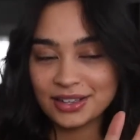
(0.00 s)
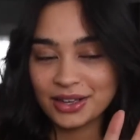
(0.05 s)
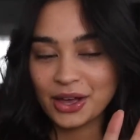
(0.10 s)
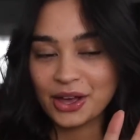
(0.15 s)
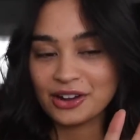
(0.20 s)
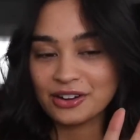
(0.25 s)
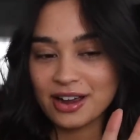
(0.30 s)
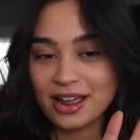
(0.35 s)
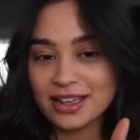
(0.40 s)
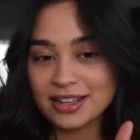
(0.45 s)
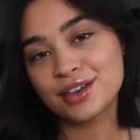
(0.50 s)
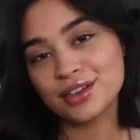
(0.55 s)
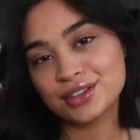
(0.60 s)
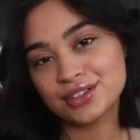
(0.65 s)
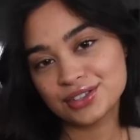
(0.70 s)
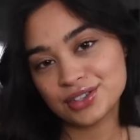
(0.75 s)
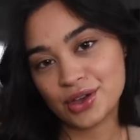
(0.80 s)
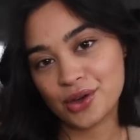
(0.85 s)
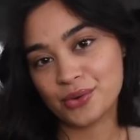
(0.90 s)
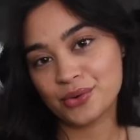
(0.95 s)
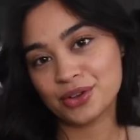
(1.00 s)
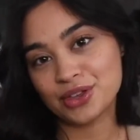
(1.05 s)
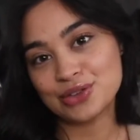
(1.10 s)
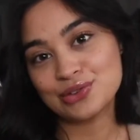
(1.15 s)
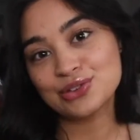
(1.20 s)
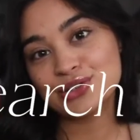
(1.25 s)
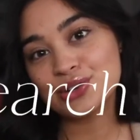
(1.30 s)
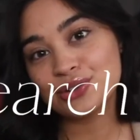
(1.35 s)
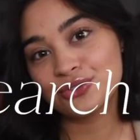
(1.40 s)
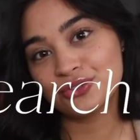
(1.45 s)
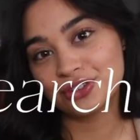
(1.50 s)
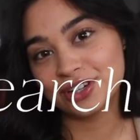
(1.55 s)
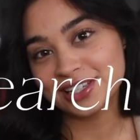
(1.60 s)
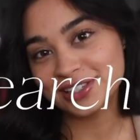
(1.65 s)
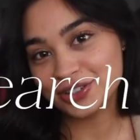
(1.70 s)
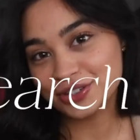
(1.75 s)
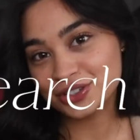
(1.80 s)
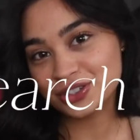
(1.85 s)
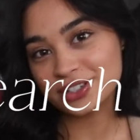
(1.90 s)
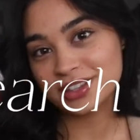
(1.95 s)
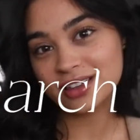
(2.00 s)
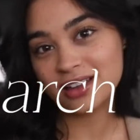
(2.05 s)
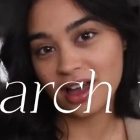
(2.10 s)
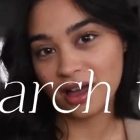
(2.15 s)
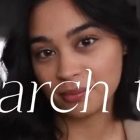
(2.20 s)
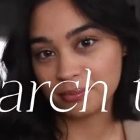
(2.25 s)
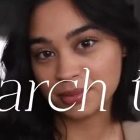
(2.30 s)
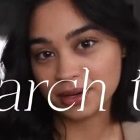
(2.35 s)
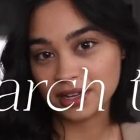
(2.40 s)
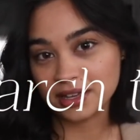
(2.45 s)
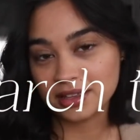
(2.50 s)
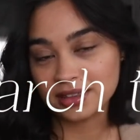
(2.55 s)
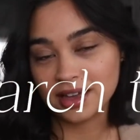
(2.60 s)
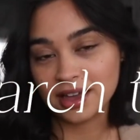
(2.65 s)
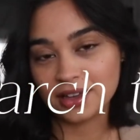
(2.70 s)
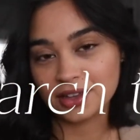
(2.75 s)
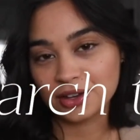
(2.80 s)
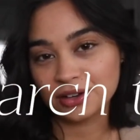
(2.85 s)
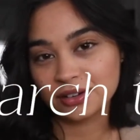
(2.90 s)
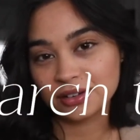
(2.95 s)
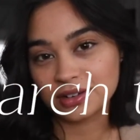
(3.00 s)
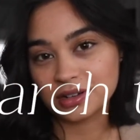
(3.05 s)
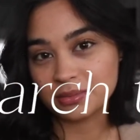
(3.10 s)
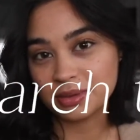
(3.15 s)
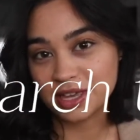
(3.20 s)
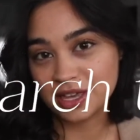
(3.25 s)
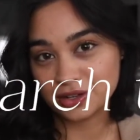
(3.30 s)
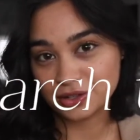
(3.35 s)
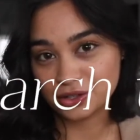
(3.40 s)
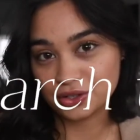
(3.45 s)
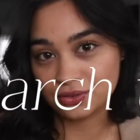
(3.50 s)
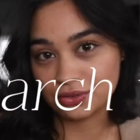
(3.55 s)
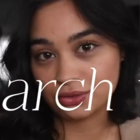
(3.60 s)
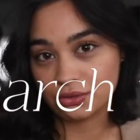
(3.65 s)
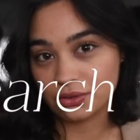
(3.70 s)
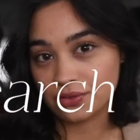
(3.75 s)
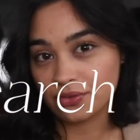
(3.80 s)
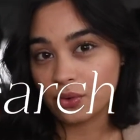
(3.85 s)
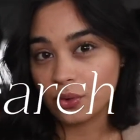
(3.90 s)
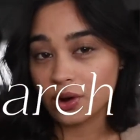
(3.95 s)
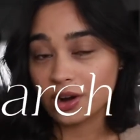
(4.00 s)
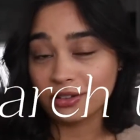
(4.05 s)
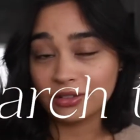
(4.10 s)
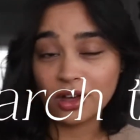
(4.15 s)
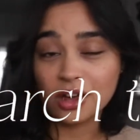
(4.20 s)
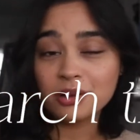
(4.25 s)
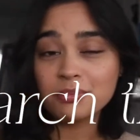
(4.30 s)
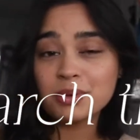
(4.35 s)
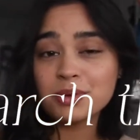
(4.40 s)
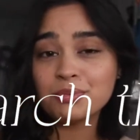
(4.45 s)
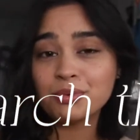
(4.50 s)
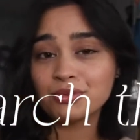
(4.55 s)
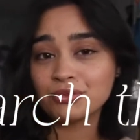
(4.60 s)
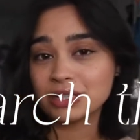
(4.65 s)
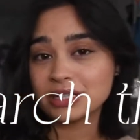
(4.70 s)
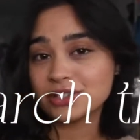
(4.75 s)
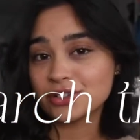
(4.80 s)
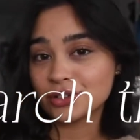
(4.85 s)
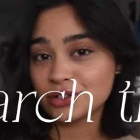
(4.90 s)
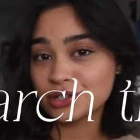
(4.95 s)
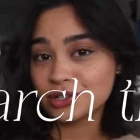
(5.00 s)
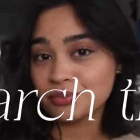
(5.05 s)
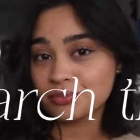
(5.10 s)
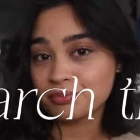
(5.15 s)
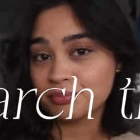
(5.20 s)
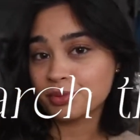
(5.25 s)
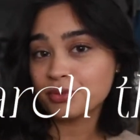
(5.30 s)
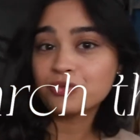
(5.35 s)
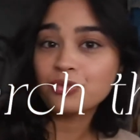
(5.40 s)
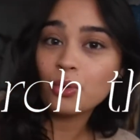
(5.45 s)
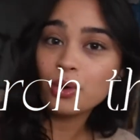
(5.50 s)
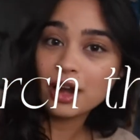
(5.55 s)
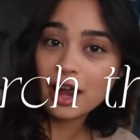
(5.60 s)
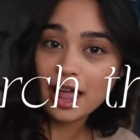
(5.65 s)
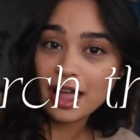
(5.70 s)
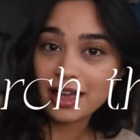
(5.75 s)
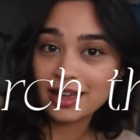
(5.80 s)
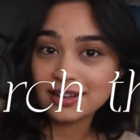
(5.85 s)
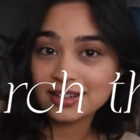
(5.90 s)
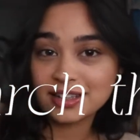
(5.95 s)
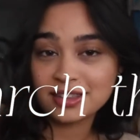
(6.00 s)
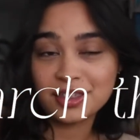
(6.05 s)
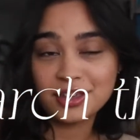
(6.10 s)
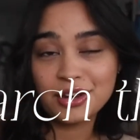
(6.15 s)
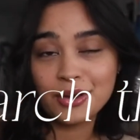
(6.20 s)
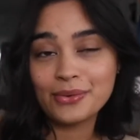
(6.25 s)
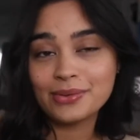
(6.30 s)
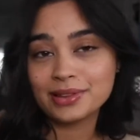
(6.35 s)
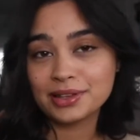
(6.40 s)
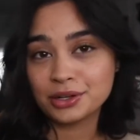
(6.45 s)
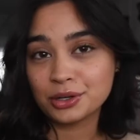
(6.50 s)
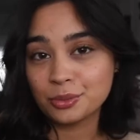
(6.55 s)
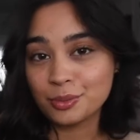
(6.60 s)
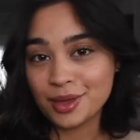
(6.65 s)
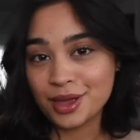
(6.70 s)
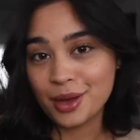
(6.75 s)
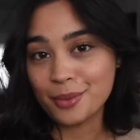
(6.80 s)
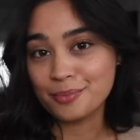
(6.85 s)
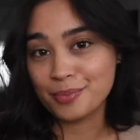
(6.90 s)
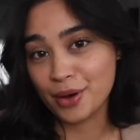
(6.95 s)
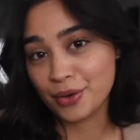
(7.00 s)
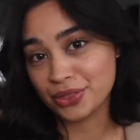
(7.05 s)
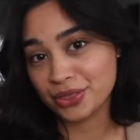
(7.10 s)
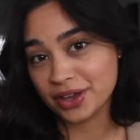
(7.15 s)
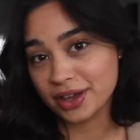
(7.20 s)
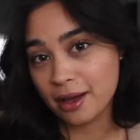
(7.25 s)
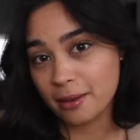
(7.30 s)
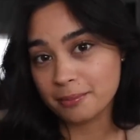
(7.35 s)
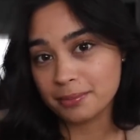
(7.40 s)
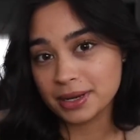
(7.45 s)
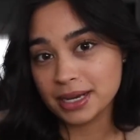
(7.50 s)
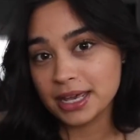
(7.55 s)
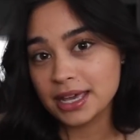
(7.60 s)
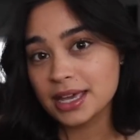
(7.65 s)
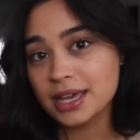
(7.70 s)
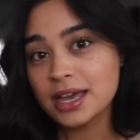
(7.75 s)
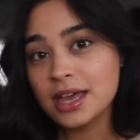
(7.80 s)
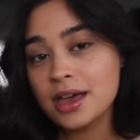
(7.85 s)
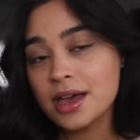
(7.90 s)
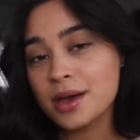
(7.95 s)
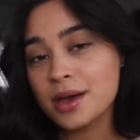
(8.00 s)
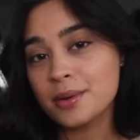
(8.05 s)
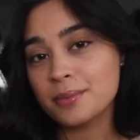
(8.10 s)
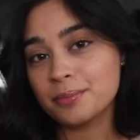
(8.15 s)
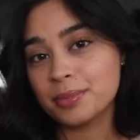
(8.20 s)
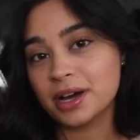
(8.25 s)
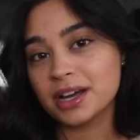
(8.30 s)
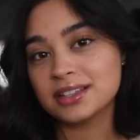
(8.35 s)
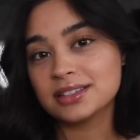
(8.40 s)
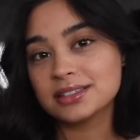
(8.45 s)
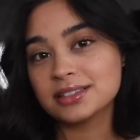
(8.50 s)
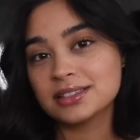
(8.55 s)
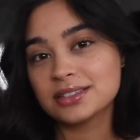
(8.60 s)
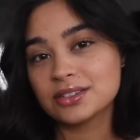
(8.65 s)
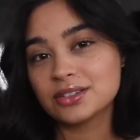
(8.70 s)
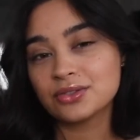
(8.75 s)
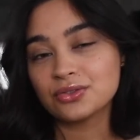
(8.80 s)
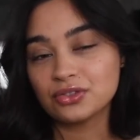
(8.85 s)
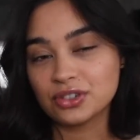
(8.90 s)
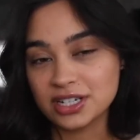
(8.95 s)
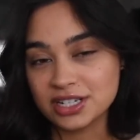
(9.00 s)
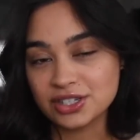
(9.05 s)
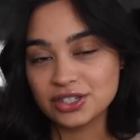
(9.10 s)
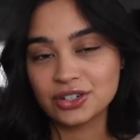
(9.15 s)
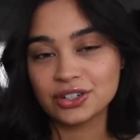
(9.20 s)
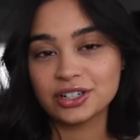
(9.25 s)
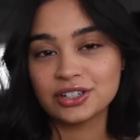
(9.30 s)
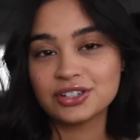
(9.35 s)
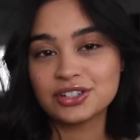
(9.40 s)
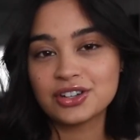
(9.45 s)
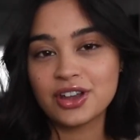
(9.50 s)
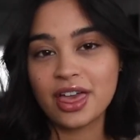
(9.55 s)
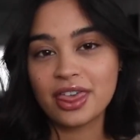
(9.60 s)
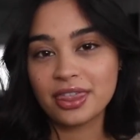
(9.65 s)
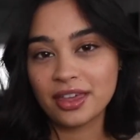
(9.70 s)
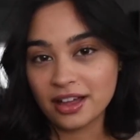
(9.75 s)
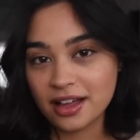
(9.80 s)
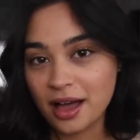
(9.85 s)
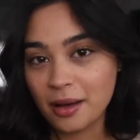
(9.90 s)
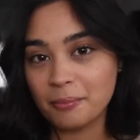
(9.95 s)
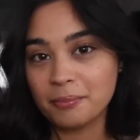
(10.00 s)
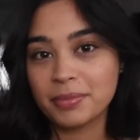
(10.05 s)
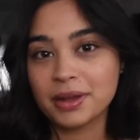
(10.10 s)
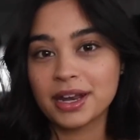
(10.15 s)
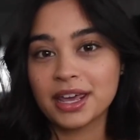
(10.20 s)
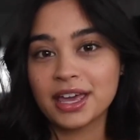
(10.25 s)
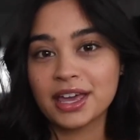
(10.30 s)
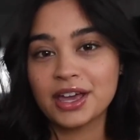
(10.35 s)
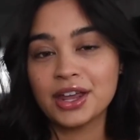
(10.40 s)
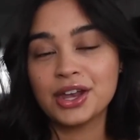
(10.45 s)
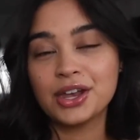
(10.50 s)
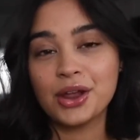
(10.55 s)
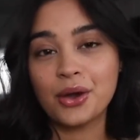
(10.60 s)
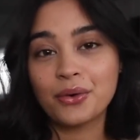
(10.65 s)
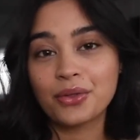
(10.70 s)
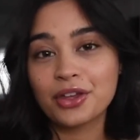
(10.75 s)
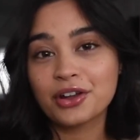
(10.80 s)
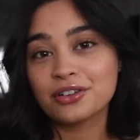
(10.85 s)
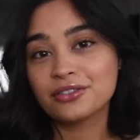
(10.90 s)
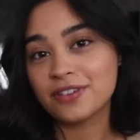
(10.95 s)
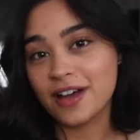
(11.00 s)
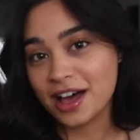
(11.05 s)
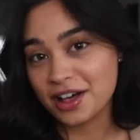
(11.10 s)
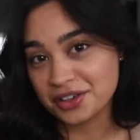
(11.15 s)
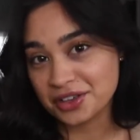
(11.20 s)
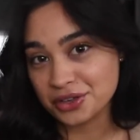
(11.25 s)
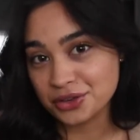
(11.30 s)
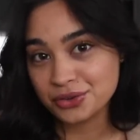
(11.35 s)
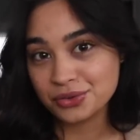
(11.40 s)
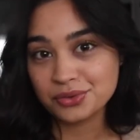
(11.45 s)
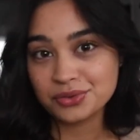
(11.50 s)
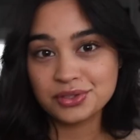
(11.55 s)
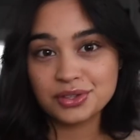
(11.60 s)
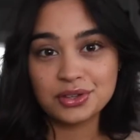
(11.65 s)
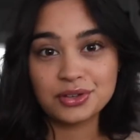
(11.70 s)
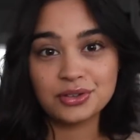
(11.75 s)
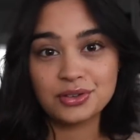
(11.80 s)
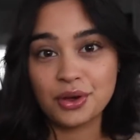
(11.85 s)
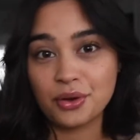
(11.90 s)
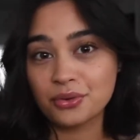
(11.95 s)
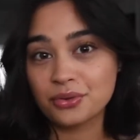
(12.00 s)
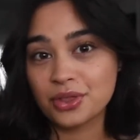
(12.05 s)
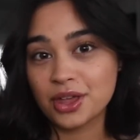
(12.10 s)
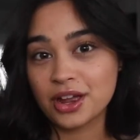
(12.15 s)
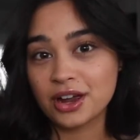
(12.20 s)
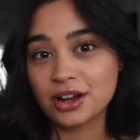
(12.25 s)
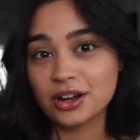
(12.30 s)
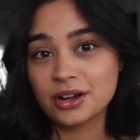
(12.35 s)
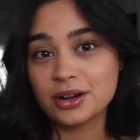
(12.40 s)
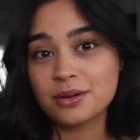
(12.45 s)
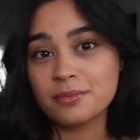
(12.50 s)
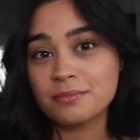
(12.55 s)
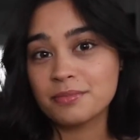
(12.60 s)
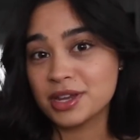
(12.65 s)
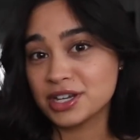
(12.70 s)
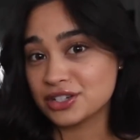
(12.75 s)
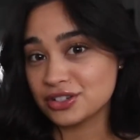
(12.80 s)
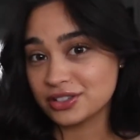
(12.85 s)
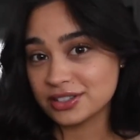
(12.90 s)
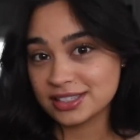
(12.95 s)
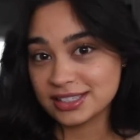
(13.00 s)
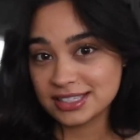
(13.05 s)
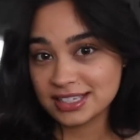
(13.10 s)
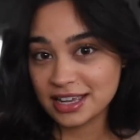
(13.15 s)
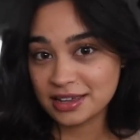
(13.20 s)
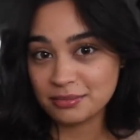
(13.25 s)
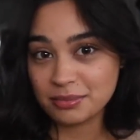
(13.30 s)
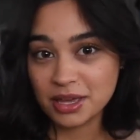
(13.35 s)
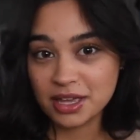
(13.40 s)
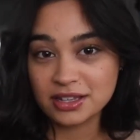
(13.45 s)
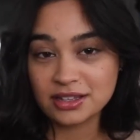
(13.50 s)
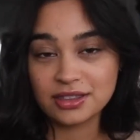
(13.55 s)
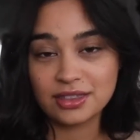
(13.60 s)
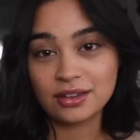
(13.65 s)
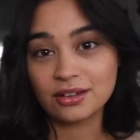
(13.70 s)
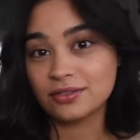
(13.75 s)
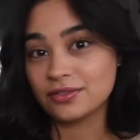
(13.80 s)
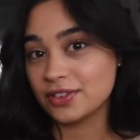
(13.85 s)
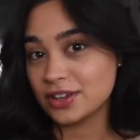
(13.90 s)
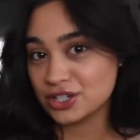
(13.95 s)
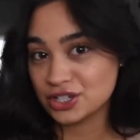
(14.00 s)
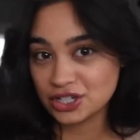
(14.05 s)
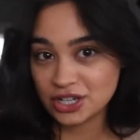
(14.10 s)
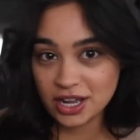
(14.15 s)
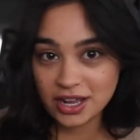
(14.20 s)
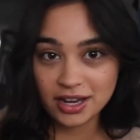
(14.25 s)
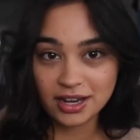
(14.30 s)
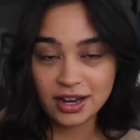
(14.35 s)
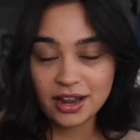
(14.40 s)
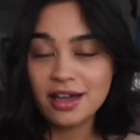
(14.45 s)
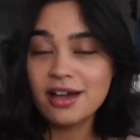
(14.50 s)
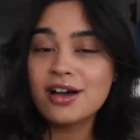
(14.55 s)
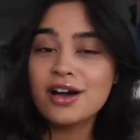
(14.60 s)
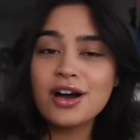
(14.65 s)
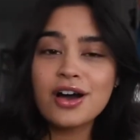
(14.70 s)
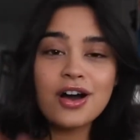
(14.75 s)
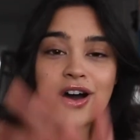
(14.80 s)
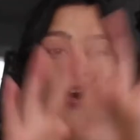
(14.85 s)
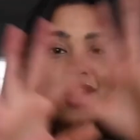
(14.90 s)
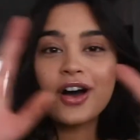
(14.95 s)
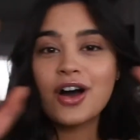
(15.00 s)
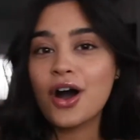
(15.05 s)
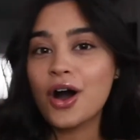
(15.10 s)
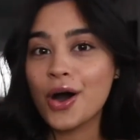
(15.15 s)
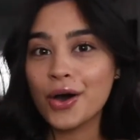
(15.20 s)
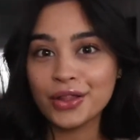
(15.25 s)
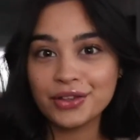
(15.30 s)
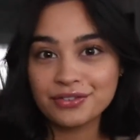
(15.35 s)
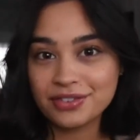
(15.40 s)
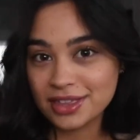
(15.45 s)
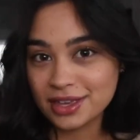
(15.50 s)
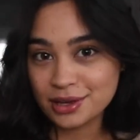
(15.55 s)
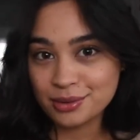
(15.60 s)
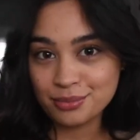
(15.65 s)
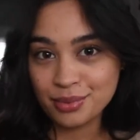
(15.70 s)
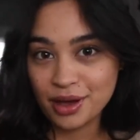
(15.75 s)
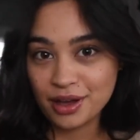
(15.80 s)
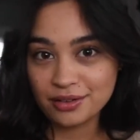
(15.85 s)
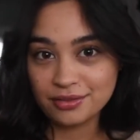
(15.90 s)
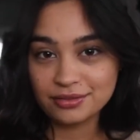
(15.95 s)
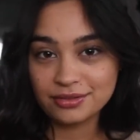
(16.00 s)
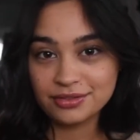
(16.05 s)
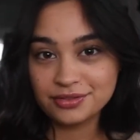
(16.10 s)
All right, so you should research the company that you're gonna be interviewing for. A lot of people research beforehand and they know a little bit about the company, but research the company. Know their values, know their mission statement, their vision, all of the above.